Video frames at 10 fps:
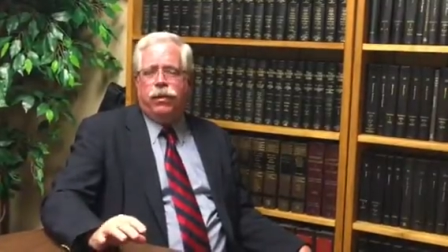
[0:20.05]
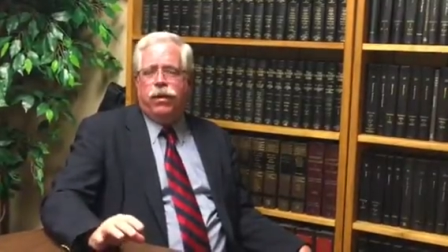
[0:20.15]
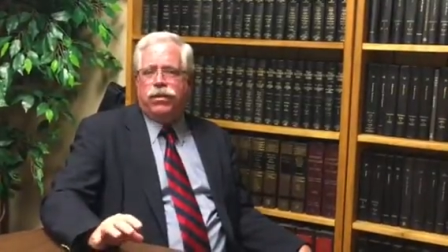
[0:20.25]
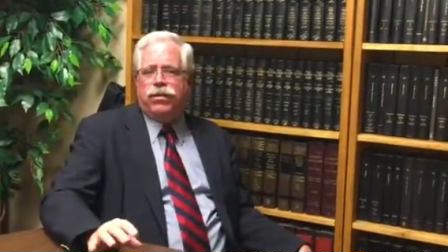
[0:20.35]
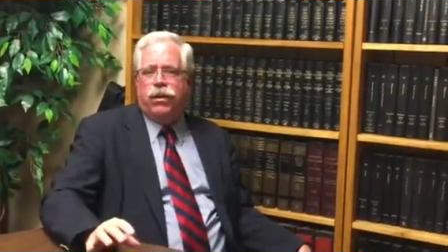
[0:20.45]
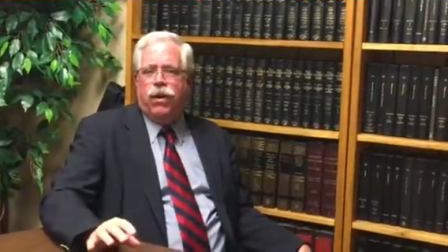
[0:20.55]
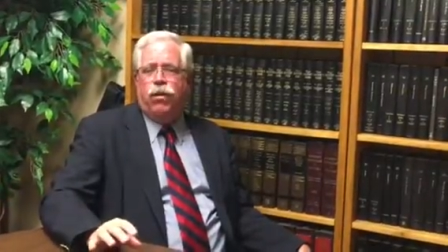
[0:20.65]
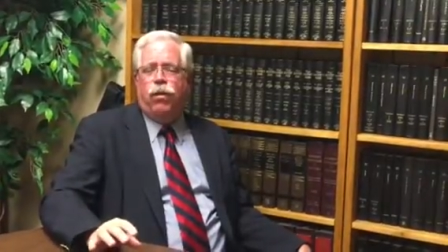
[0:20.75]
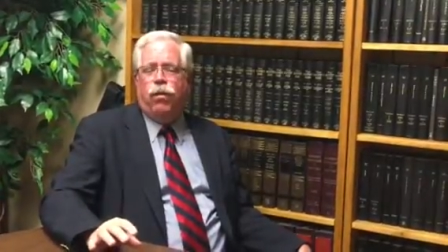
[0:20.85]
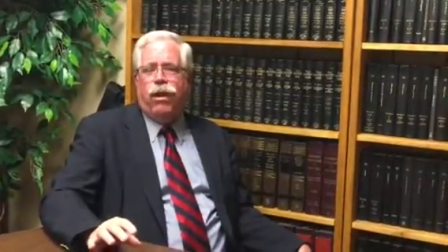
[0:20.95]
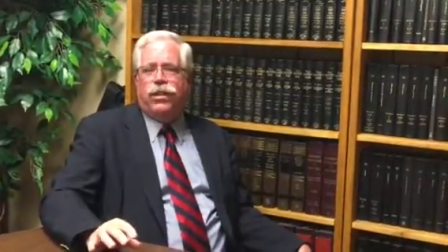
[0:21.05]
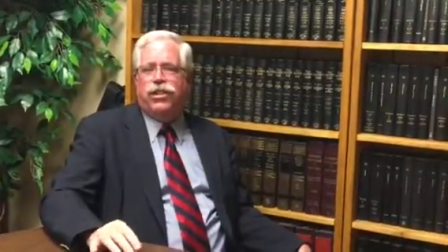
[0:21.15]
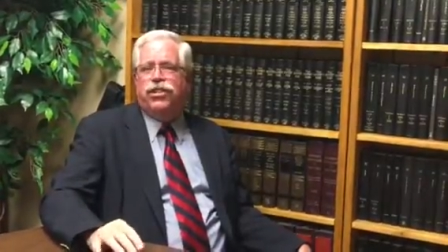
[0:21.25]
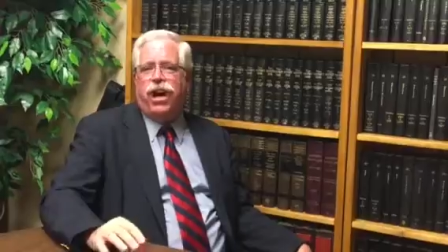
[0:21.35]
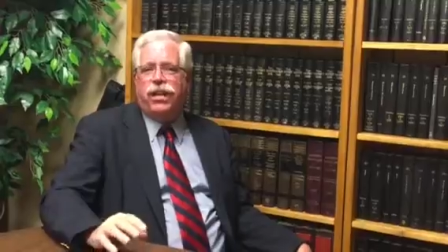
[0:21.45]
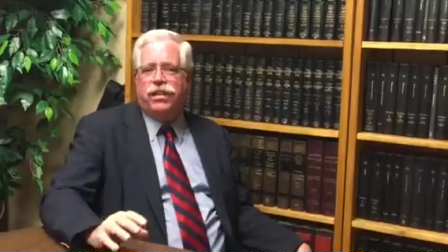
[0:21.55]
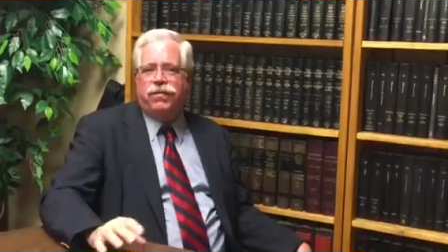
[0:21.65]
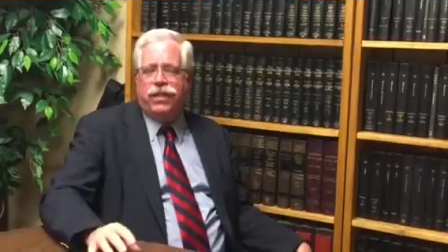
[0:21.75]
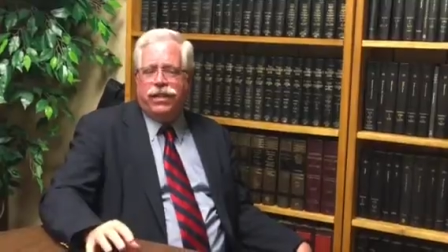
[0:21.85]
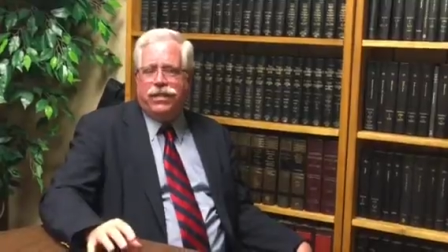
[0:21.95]
wants to know what the size of
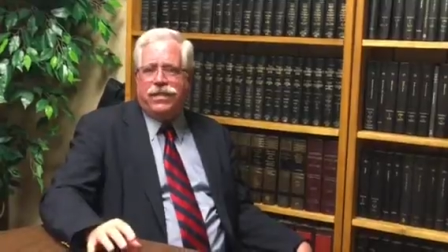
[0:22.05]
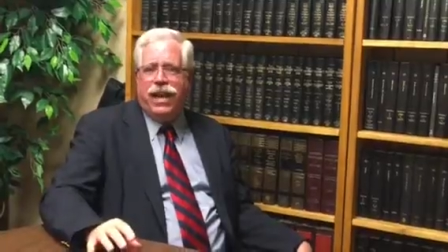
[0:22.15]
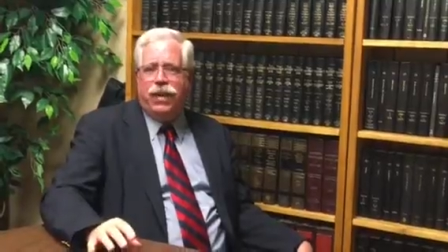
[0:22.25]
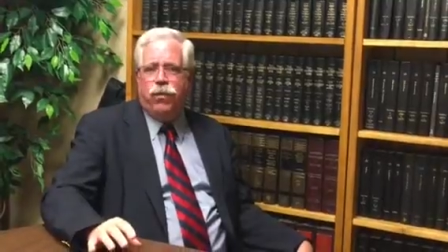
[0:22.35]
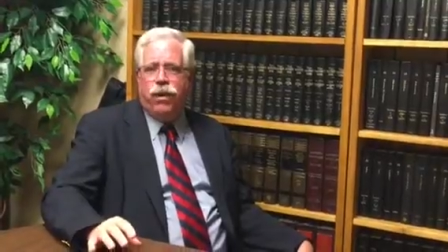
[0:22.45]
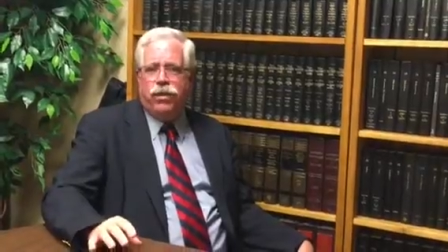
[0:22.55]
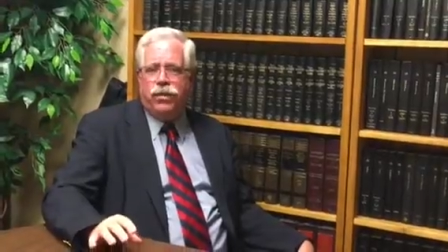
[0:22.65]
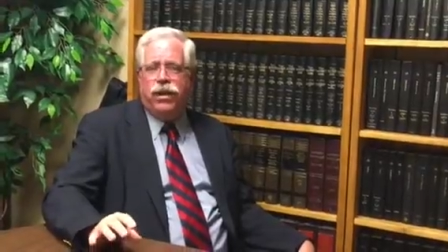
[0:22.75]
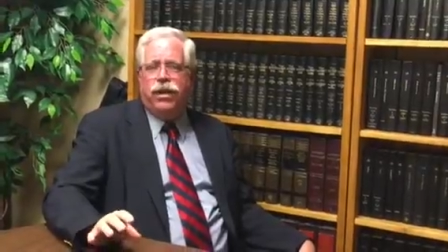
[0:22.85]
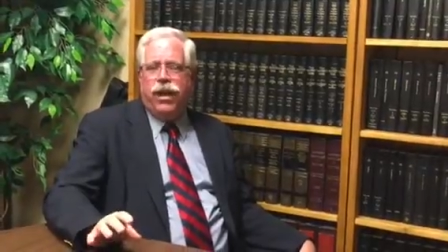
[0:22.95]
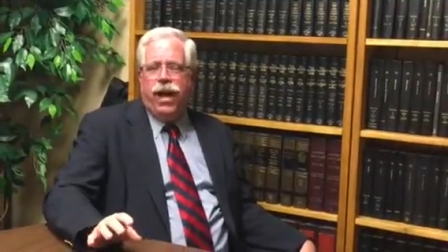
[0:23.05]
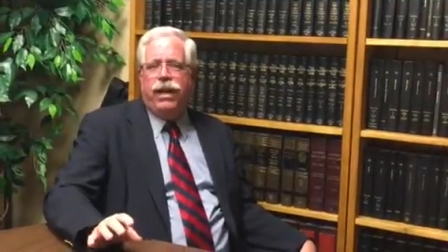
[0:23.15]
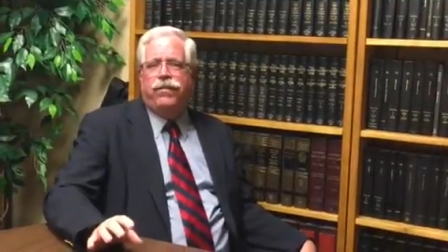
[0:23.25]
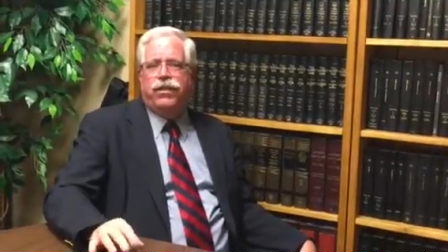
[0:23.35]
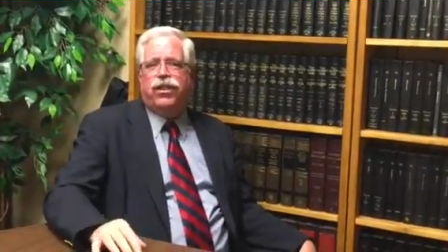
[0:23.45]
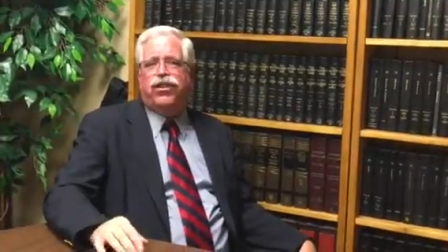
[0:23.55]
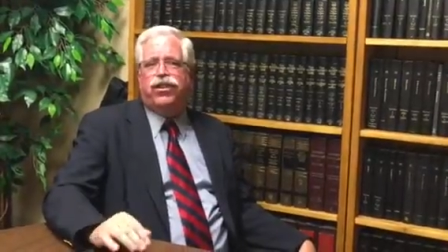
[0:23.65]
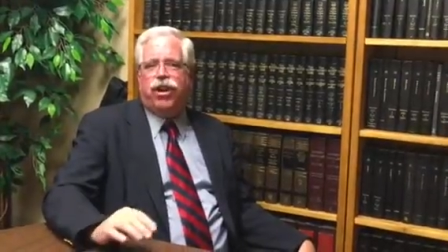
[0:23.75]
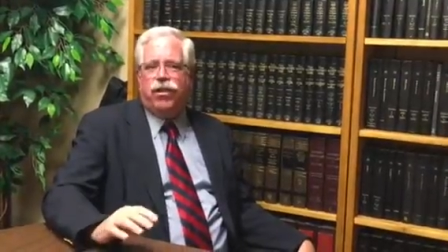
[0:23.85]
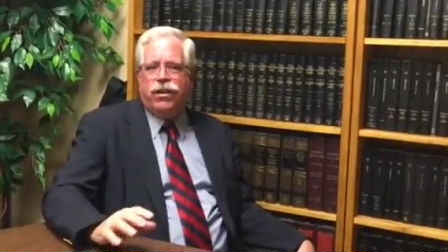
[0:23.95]
the estate was, and if it's a
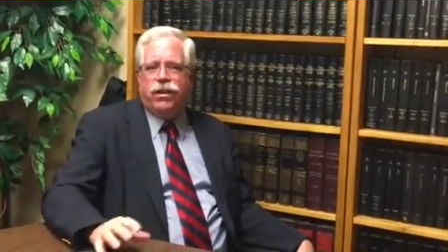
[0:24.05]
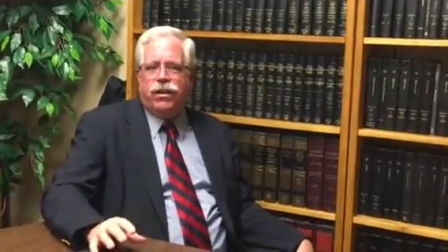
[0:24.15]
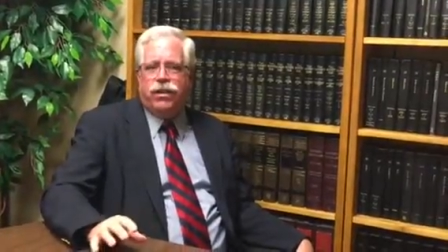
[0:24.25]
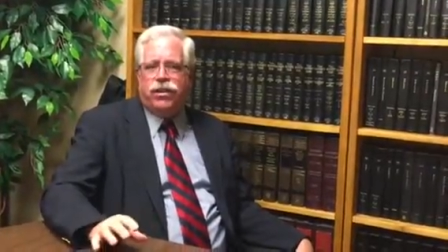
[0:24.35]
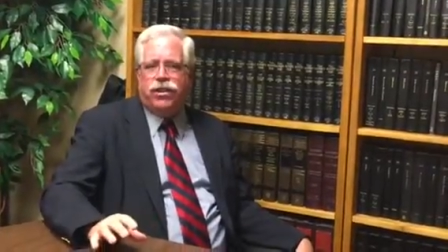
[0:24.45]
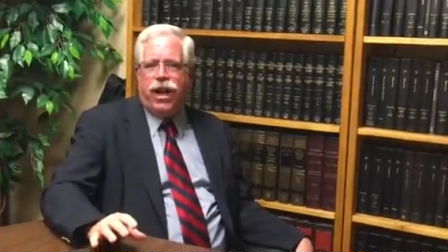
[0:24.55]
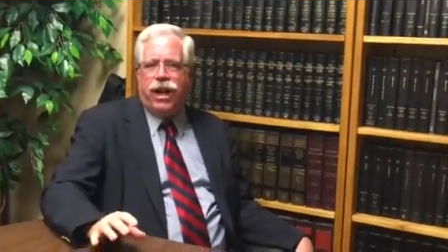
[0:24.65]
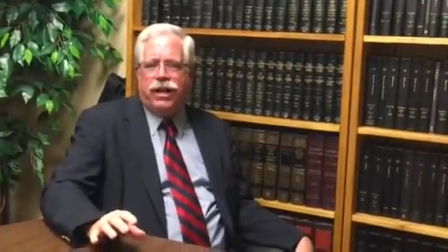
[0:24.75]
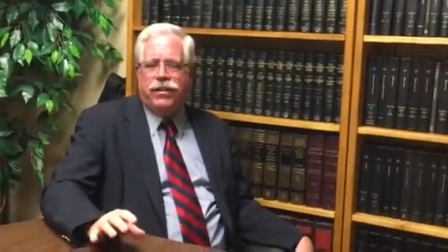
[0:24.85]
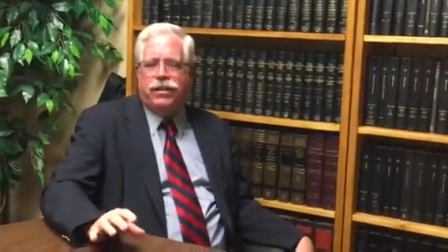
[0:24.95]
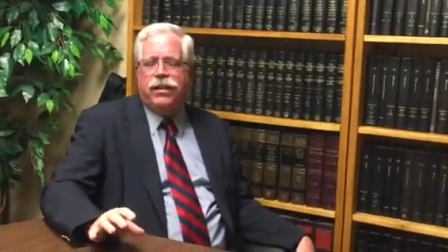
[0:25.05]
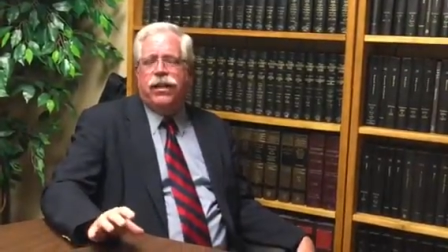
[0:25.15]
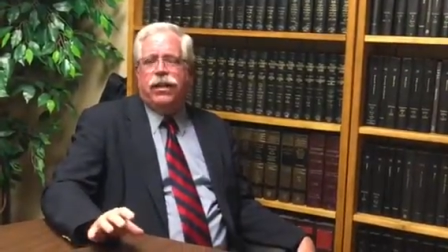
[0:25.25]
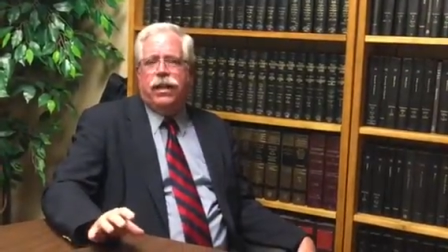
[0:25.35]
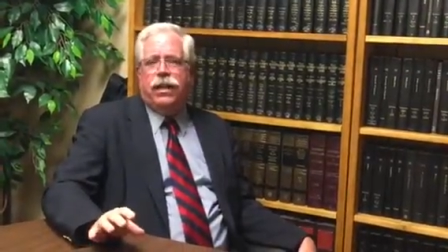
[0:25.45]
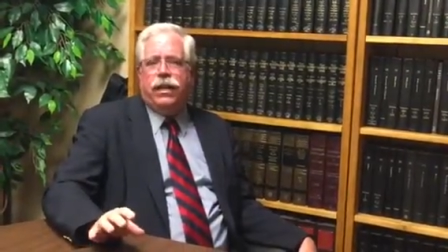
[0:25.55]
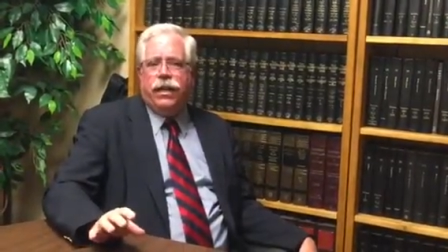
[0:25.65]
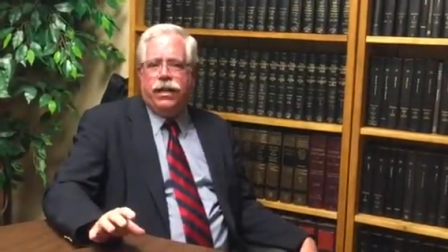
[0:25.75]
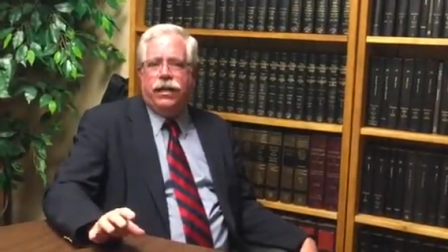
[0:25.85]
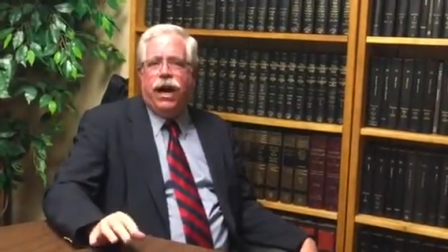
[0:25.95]
certain size
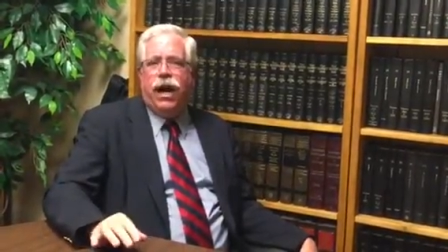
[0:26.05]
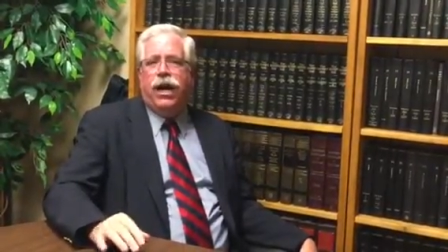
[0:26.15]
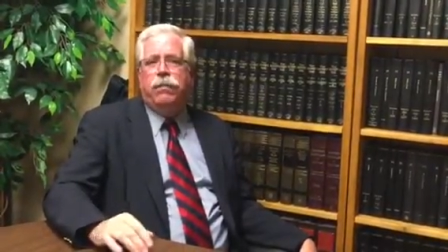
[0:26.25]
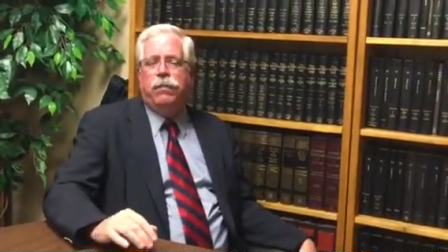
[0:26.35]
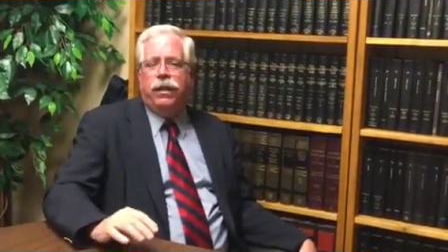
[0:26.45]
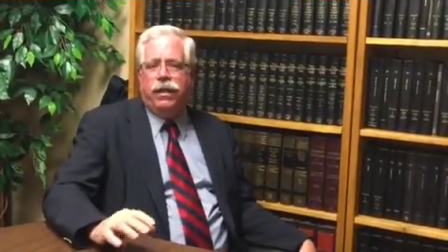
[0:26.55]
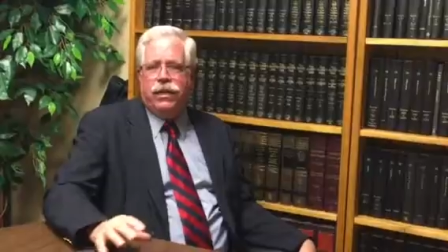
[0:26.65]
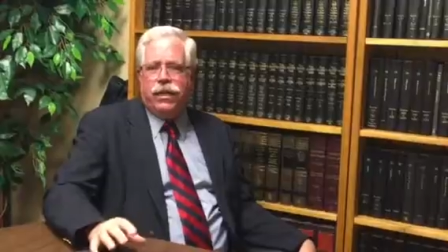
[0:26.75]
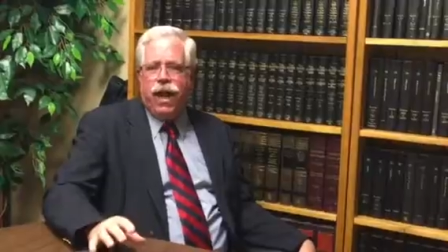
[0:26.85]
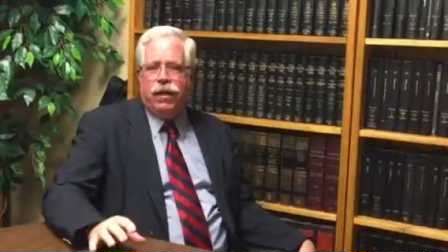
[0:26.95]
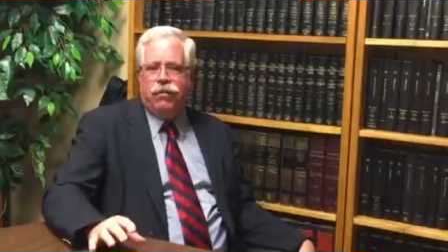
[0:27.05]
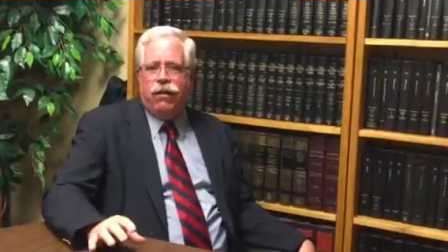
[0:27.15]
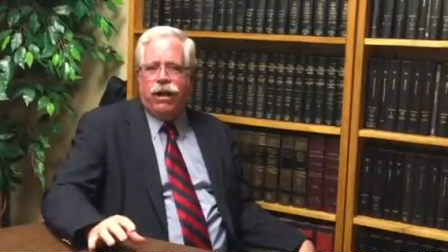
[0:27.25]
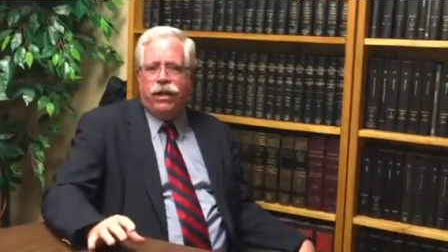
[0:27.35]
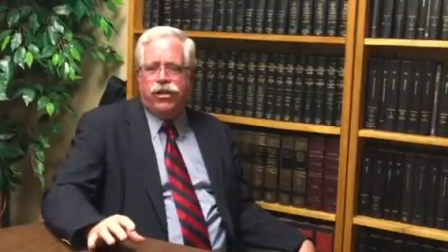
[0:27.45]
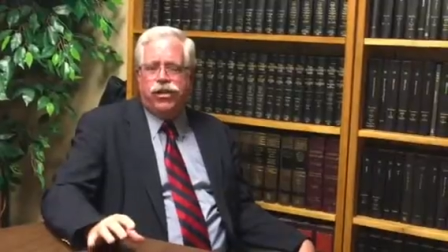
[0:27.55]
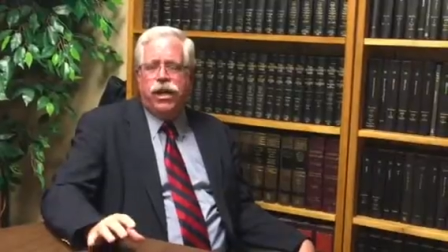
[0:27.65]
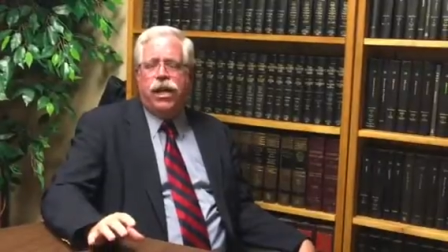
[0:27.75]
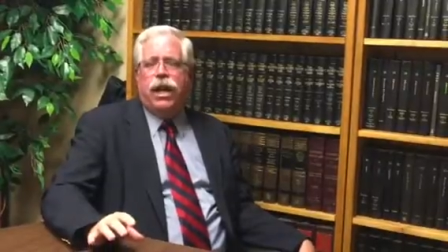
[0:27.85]
in the high $1 million range,